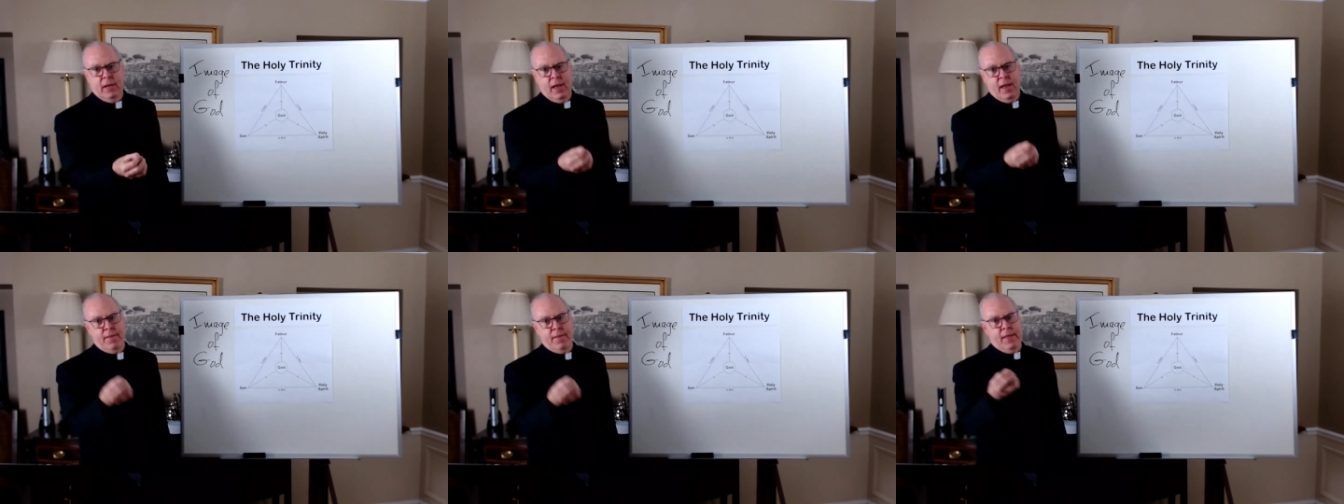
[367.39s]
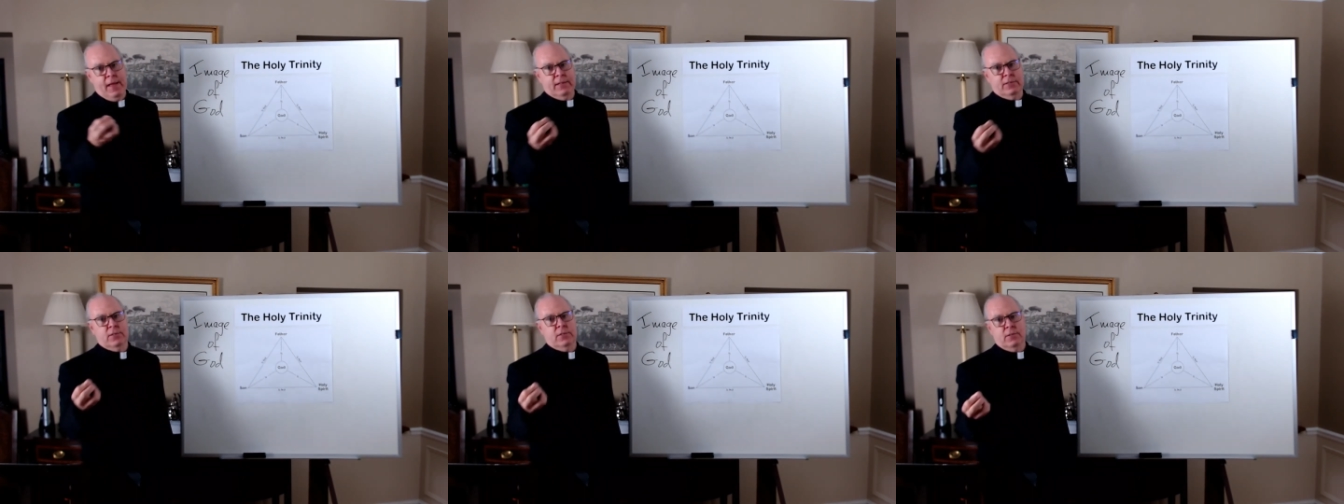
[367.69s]
And
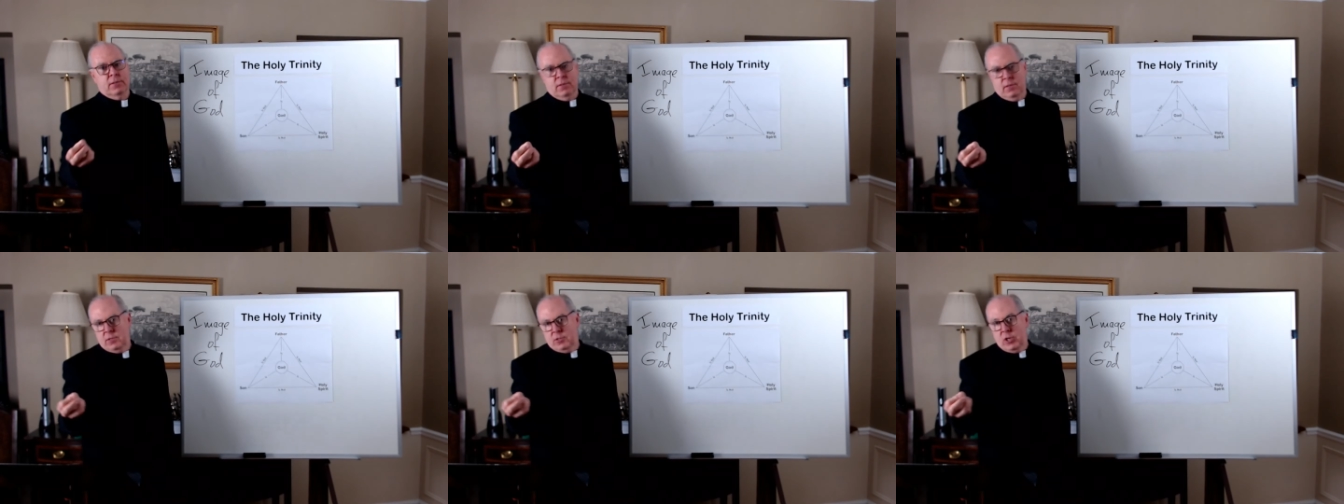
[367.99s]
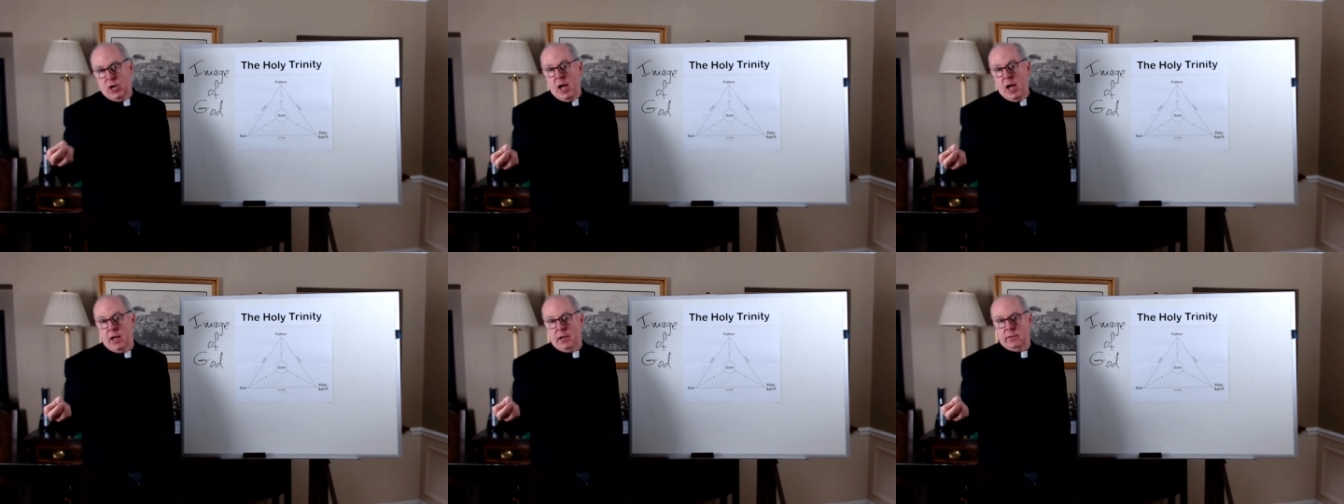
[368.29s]
that's the
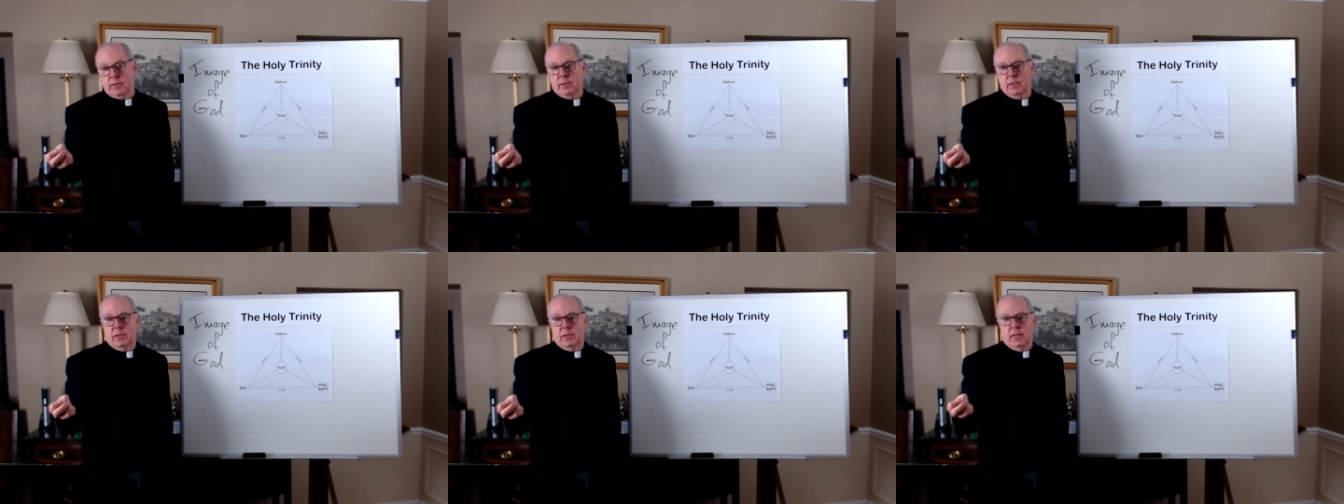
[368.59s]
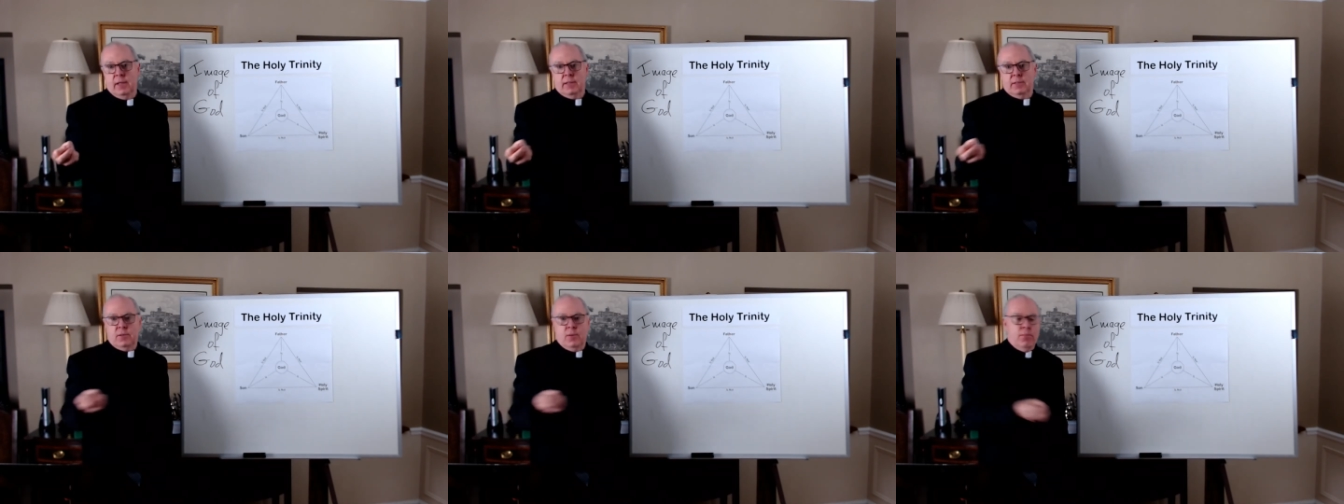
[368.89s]
child.
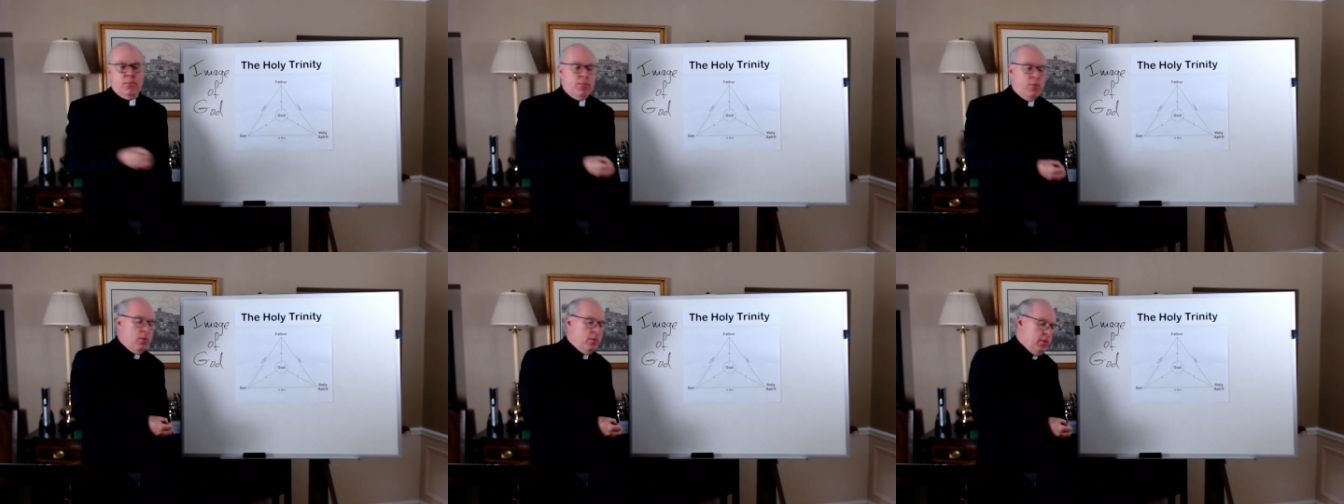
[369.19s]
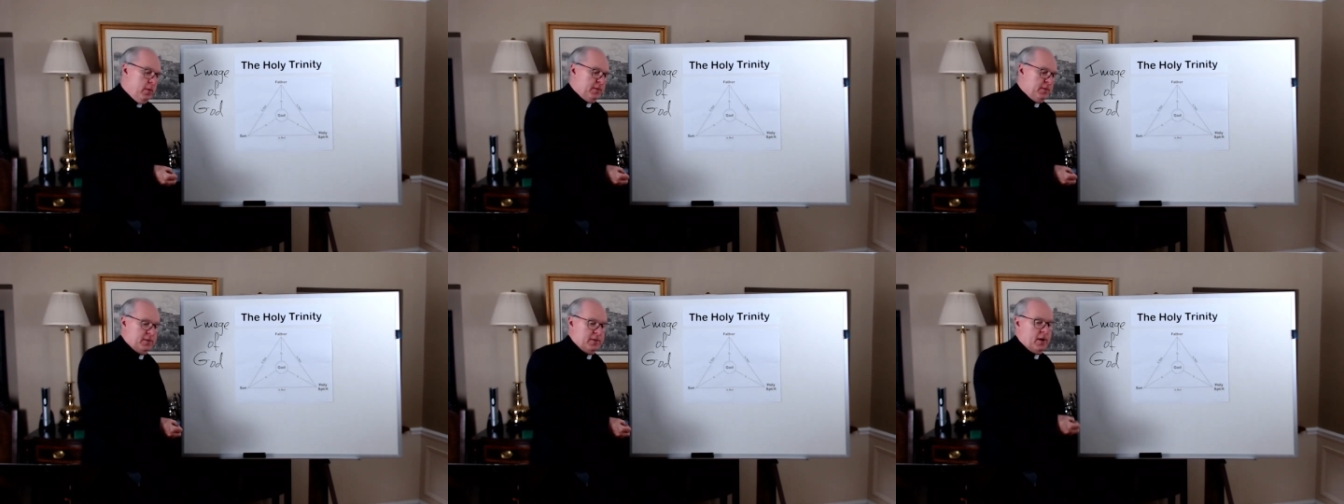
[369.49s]
That's a,
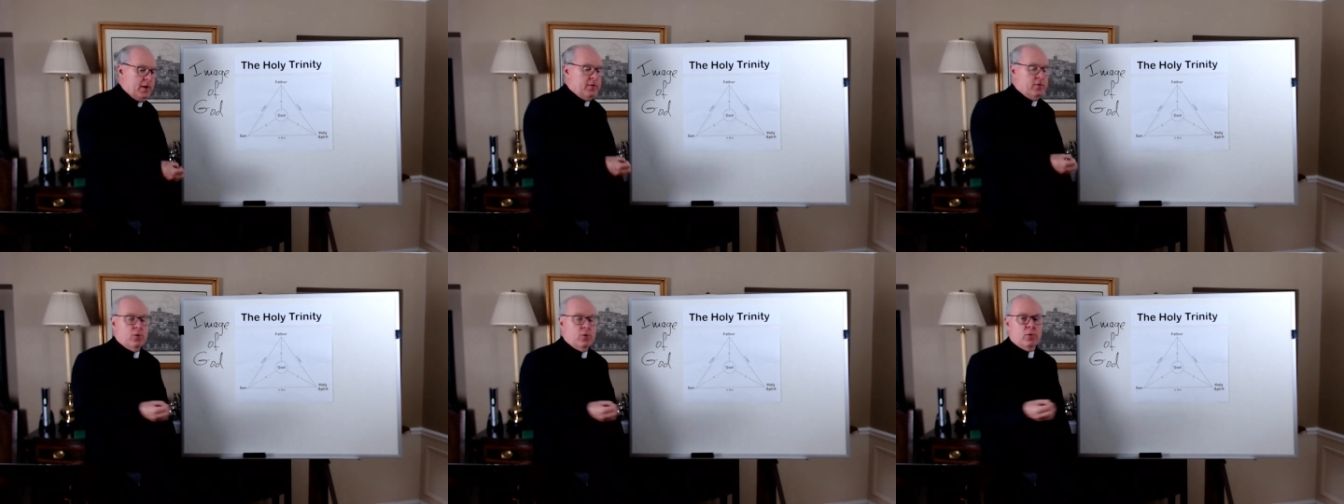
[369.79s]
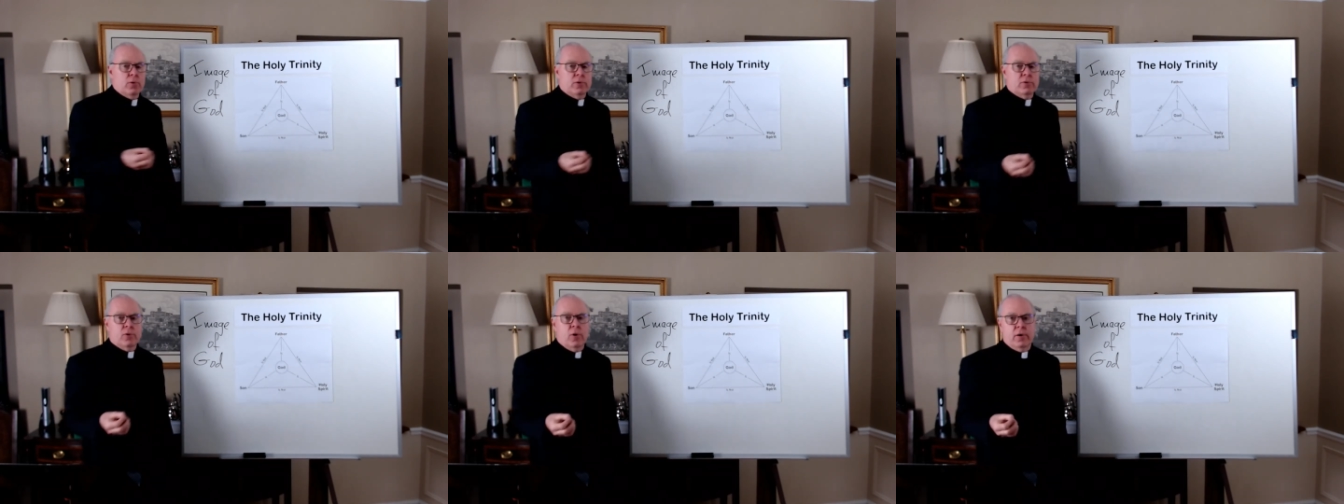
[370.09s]
a son
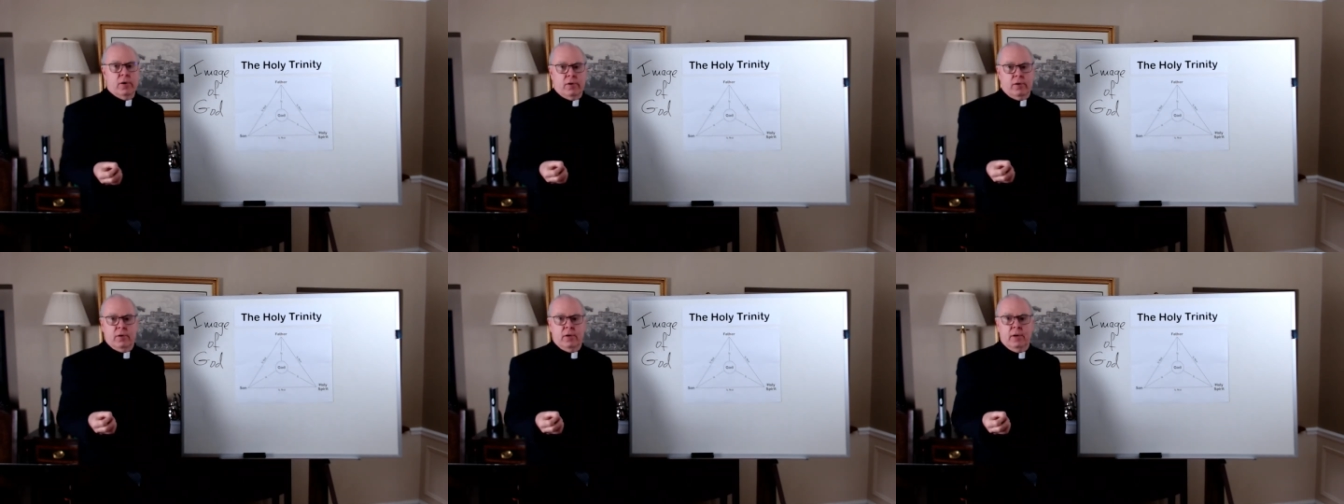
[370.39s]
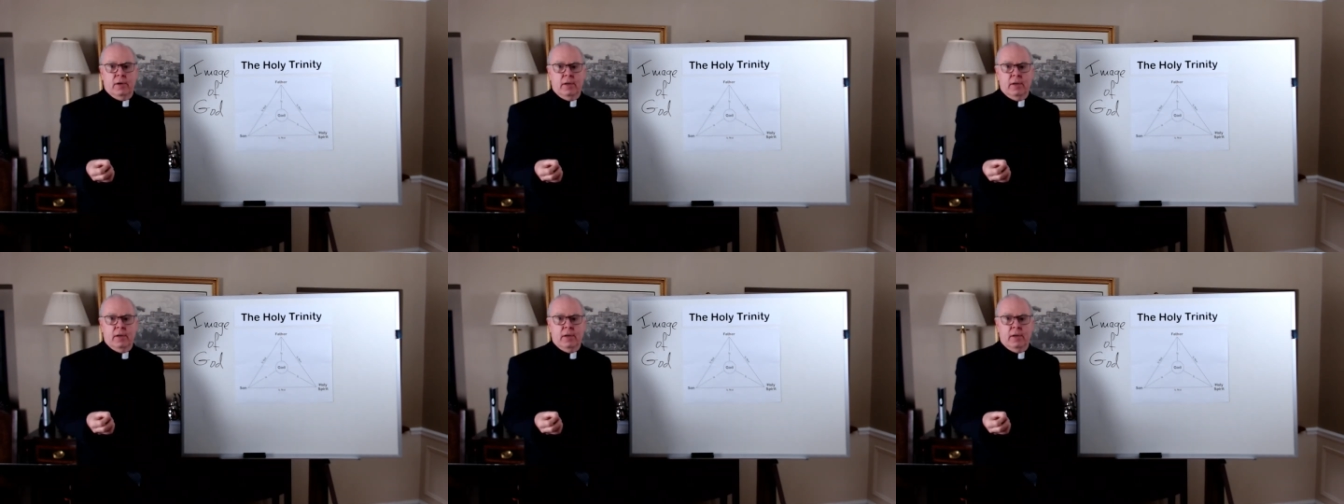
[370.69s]
or a daughter.